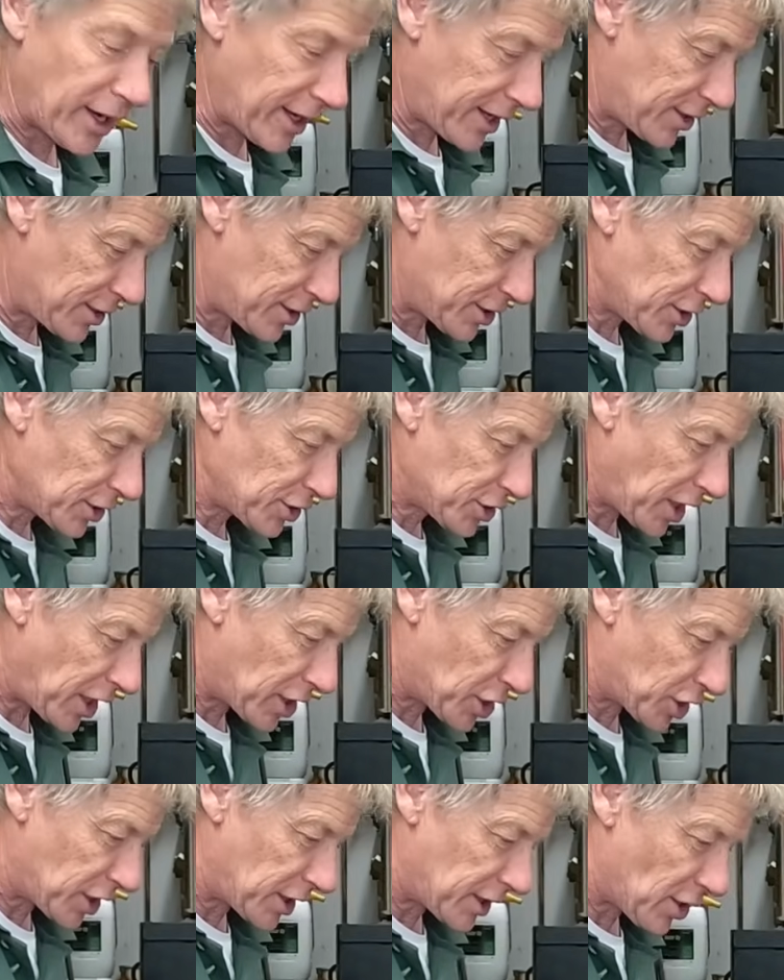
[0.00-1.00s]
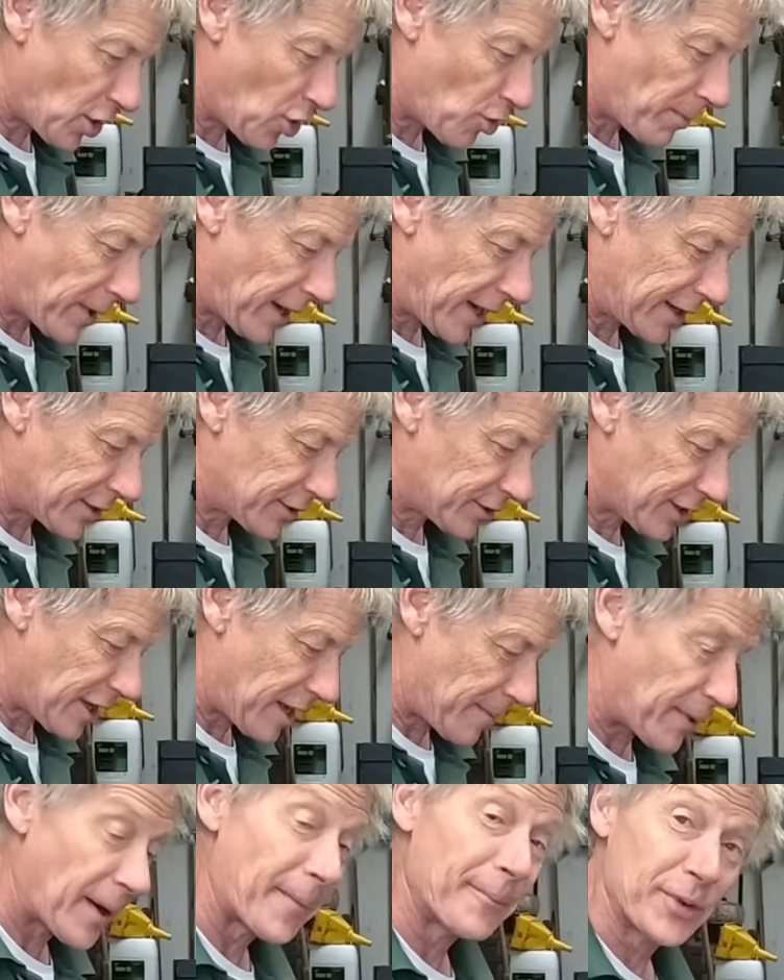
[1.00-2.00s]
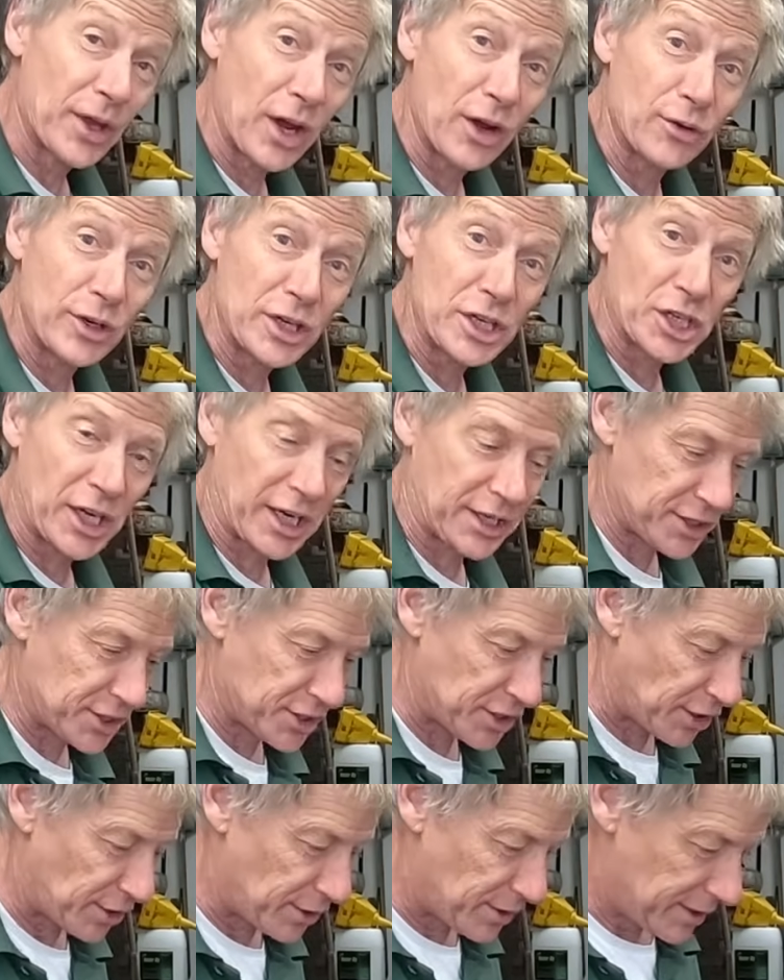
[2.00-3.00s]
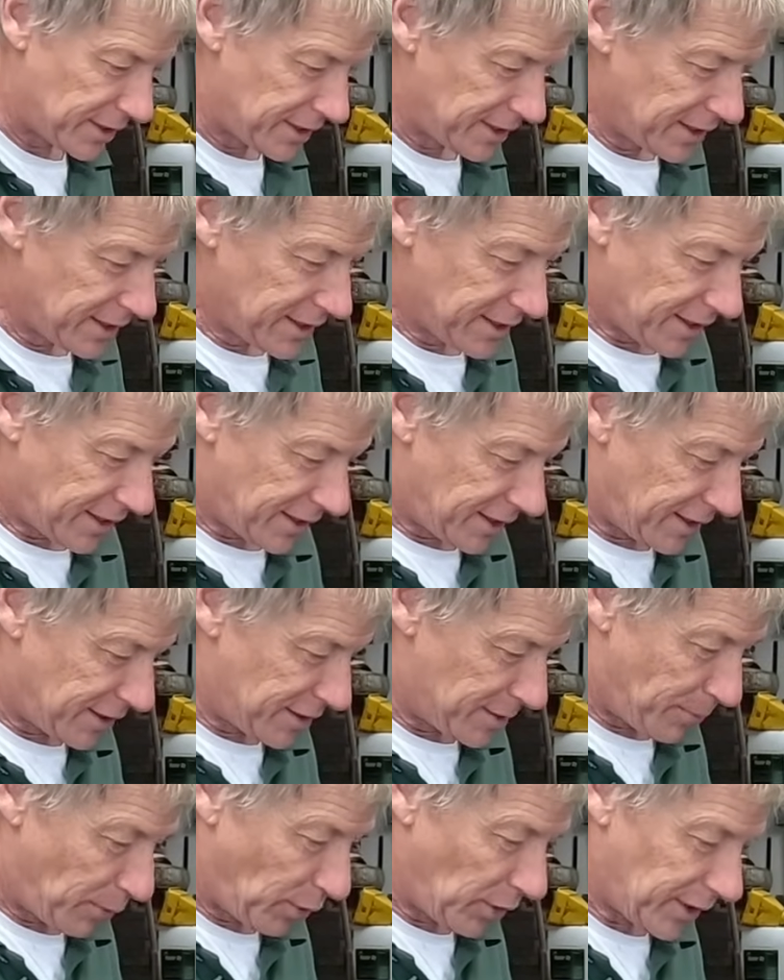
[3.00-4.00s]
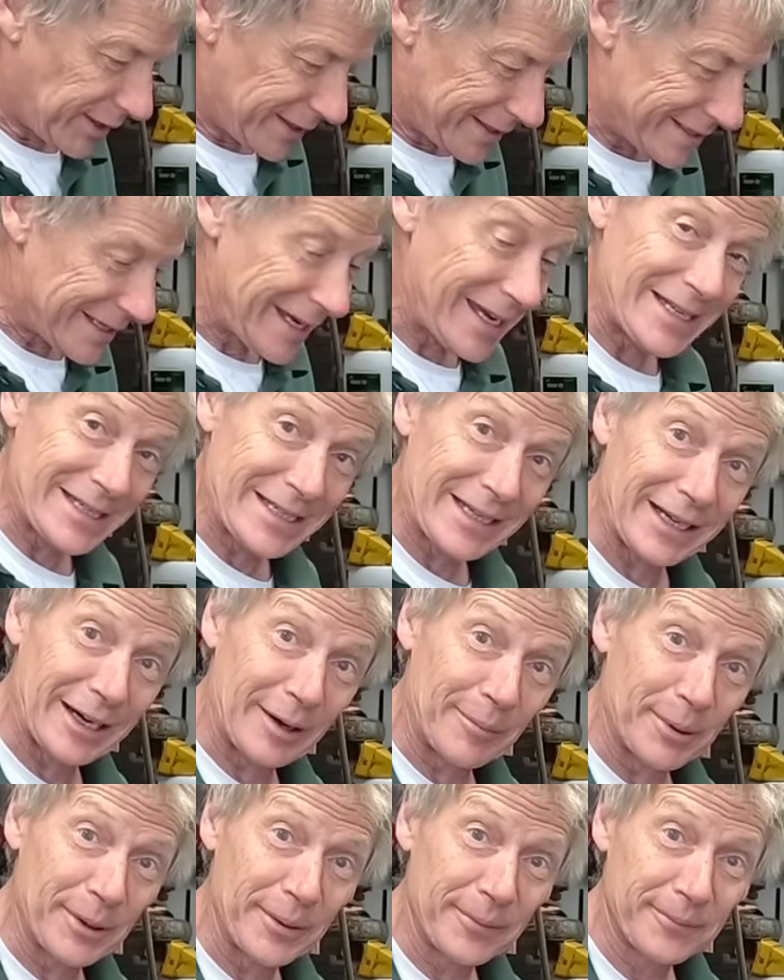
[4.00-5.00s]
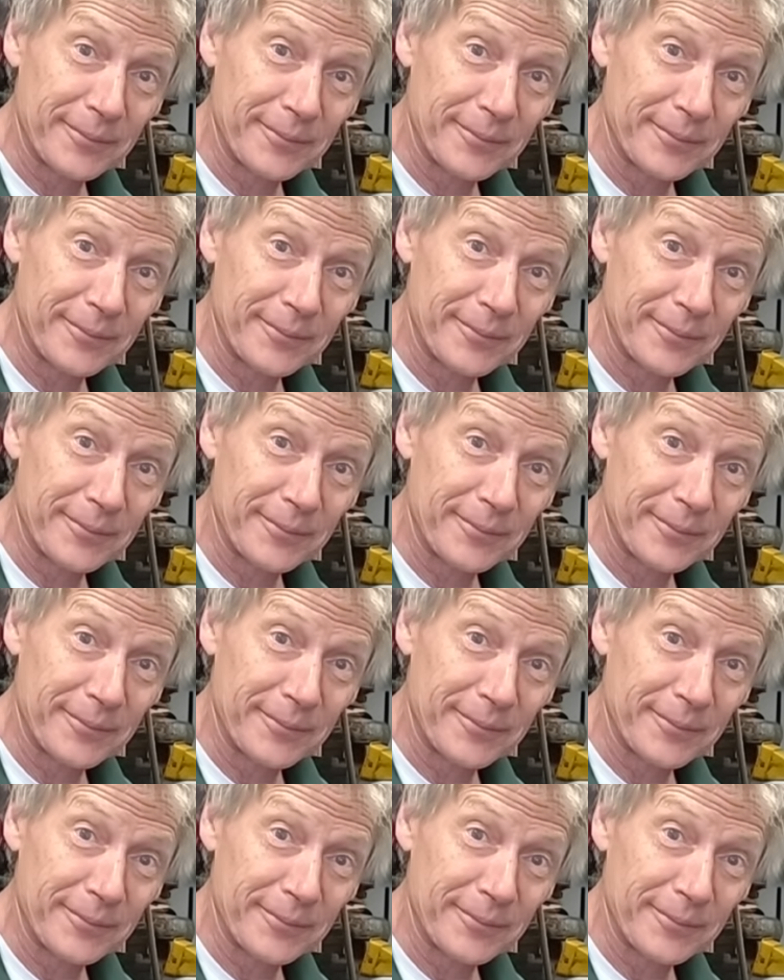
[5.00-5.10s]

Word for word: I can still touch it and hold my hand on there, but only just. So uh, the boiler is heating up.